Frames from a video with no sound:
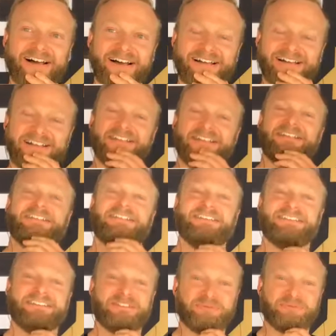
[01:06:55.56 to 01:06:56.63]
You know, I don't
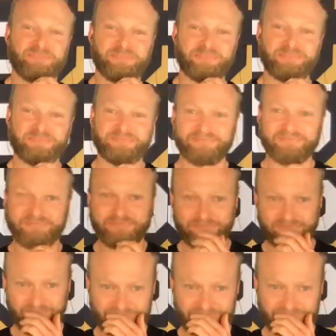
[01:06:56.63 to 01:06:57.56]
want to be one of those fucking